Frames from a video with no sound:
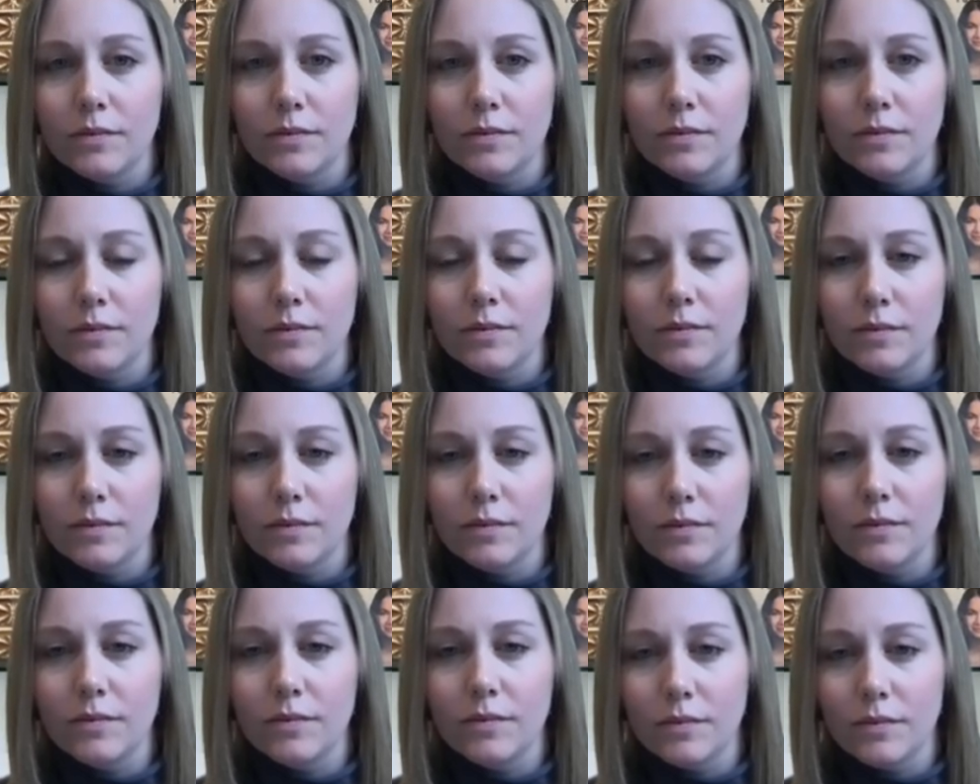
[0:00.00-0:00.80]

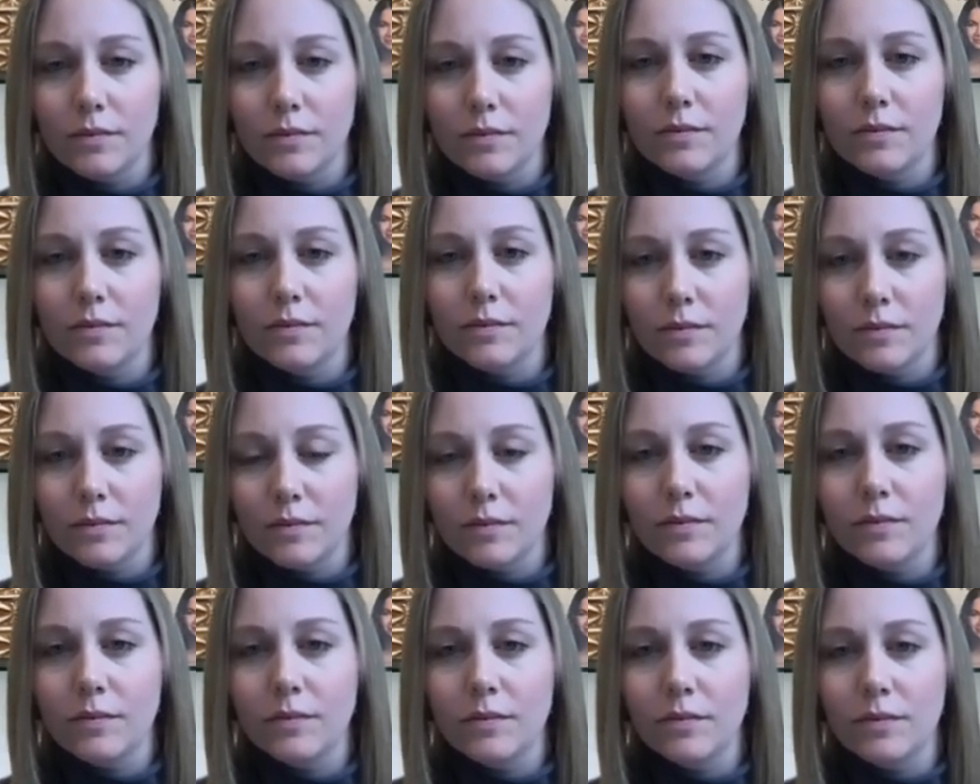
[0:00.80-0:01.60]

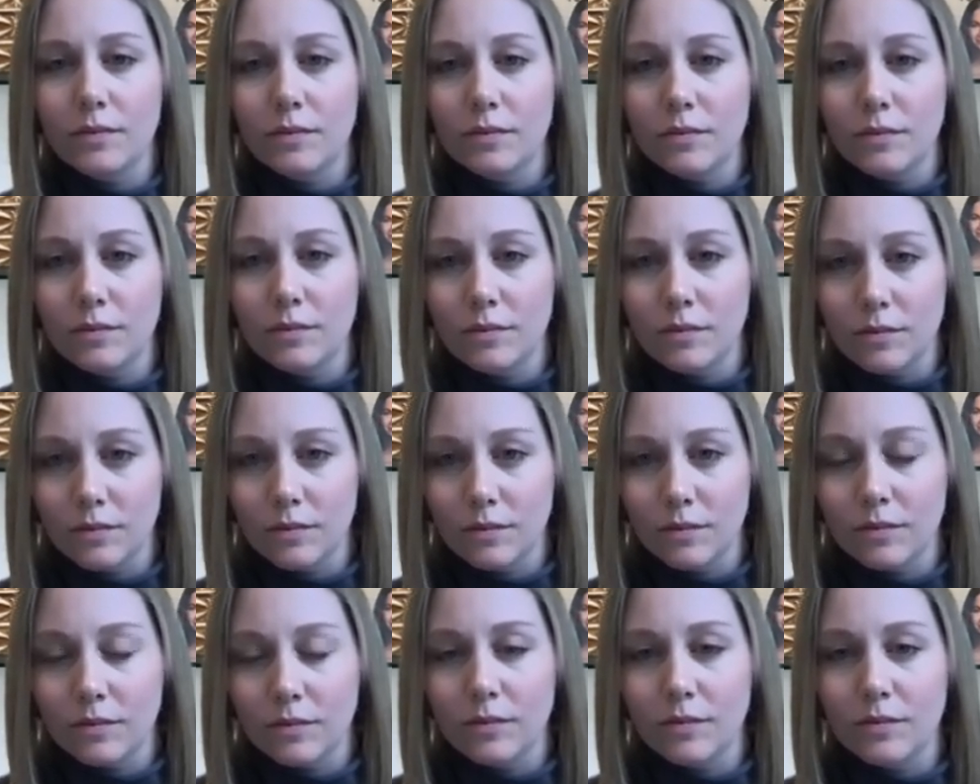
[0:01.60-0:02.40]

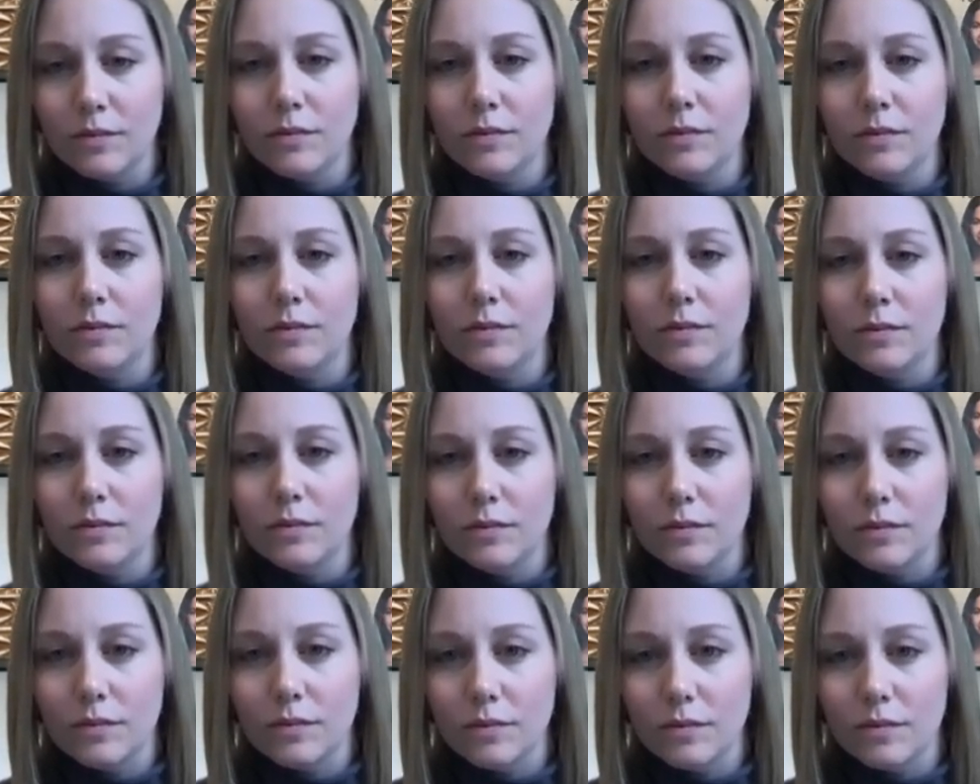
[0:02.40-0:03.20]

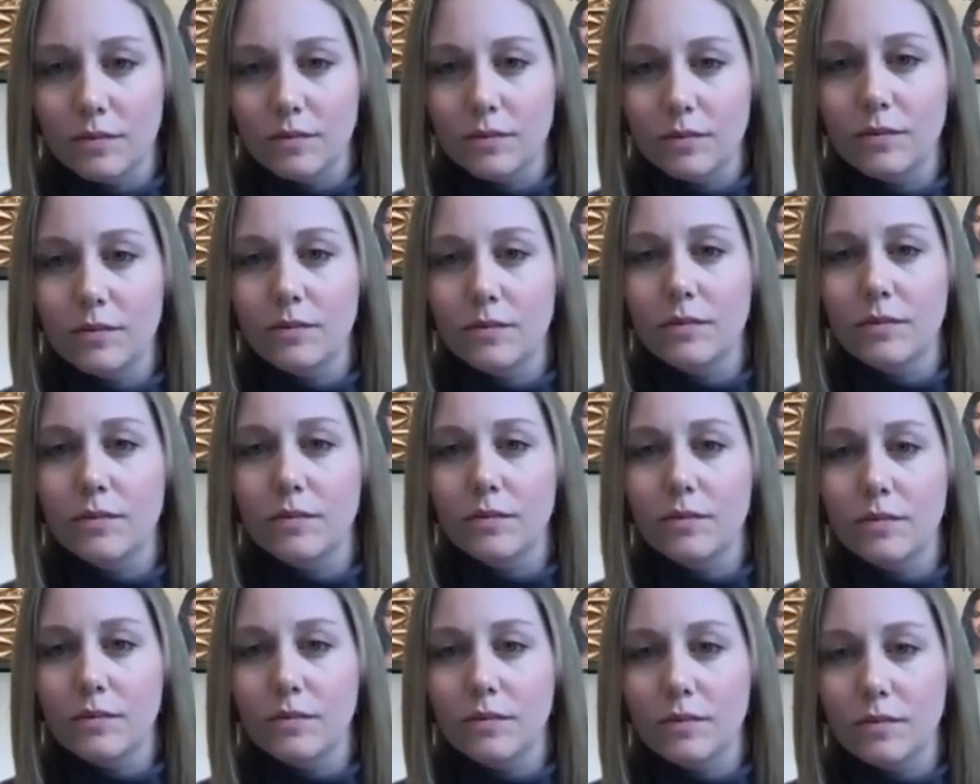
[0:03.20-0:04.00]

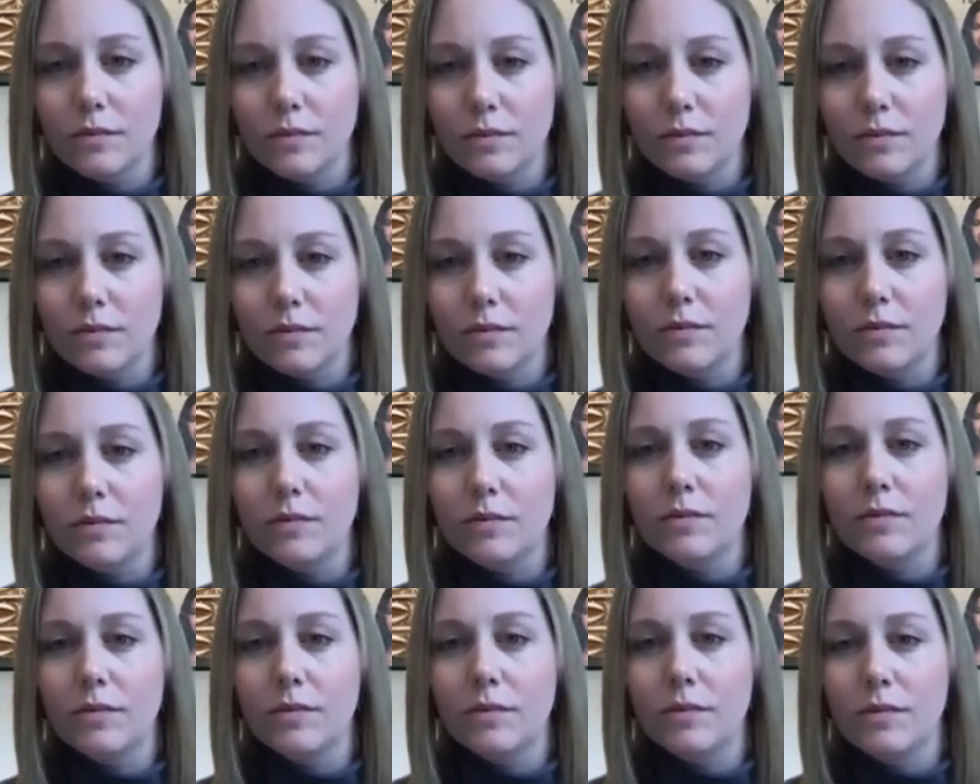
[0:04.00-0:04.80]

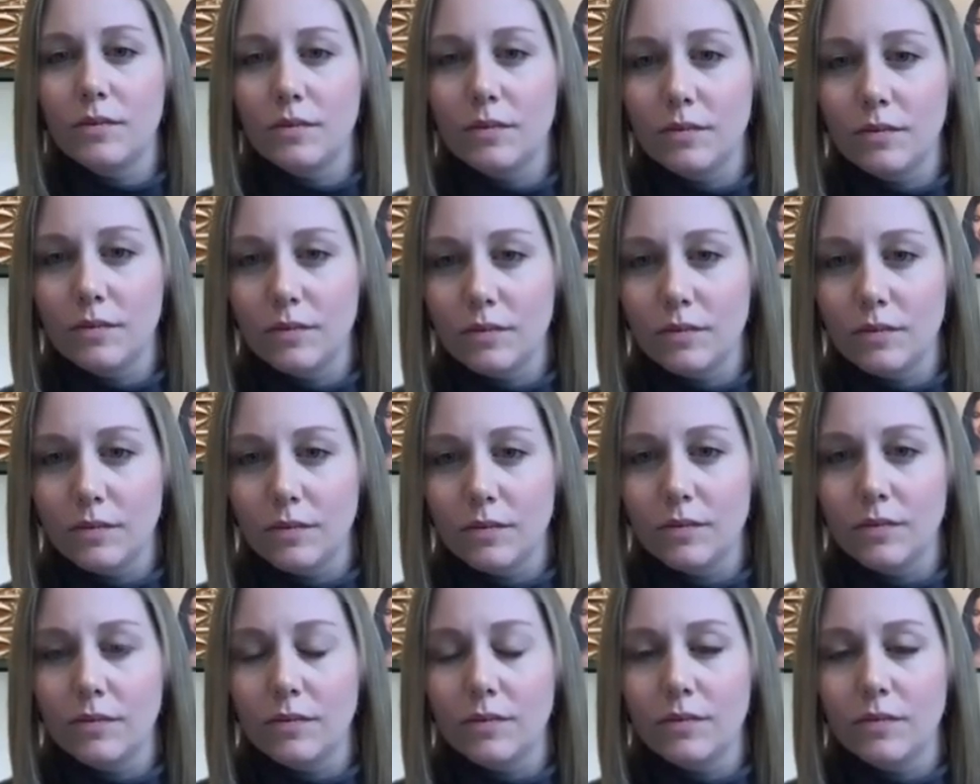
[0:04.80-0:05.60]

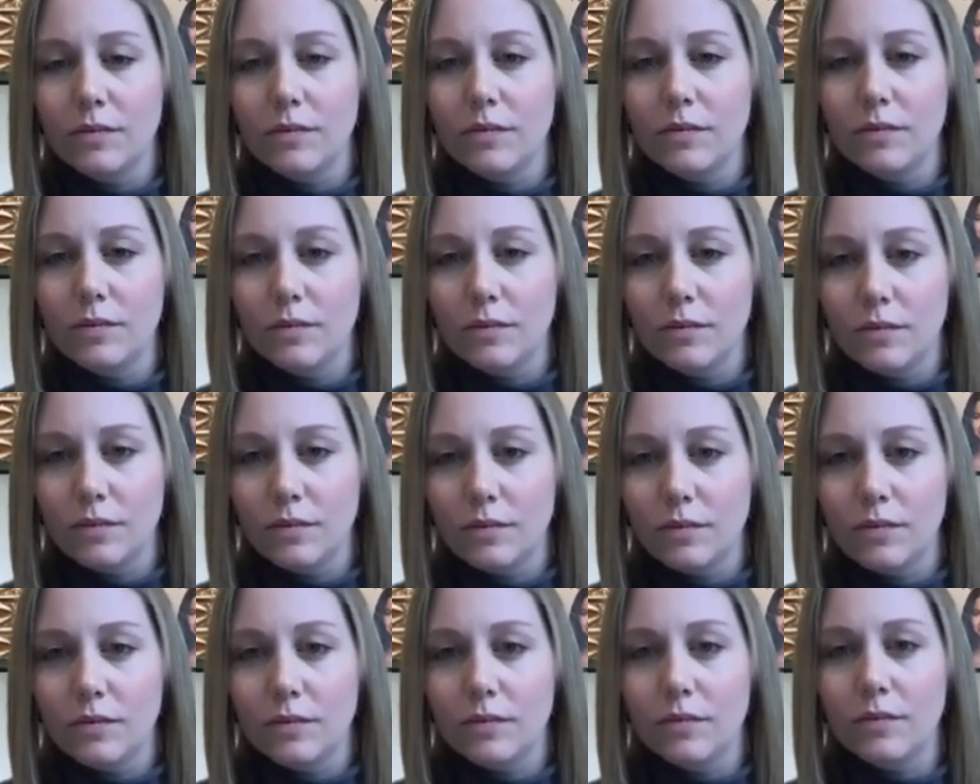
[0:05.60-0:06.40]

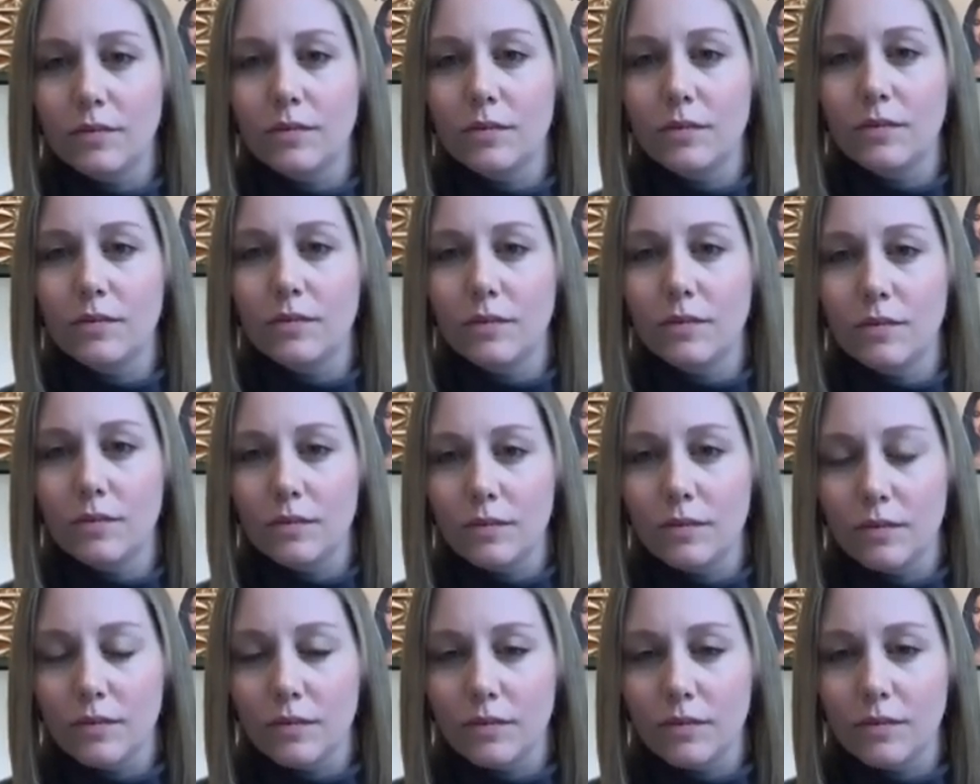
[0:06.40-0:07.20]

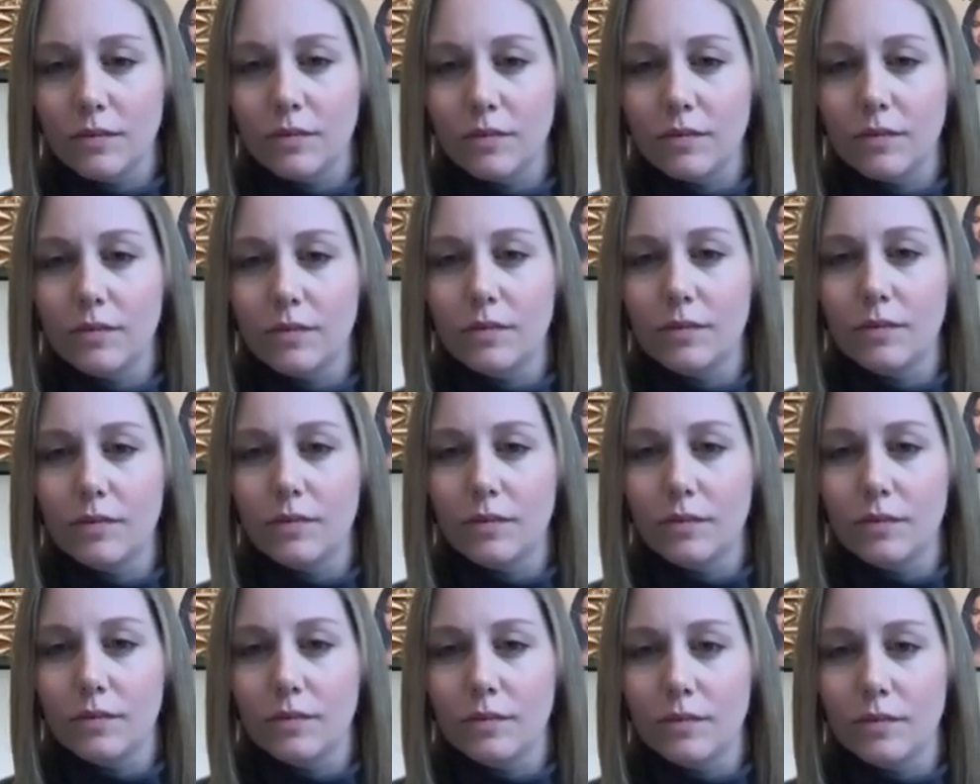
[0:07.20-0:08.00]
(not speaking)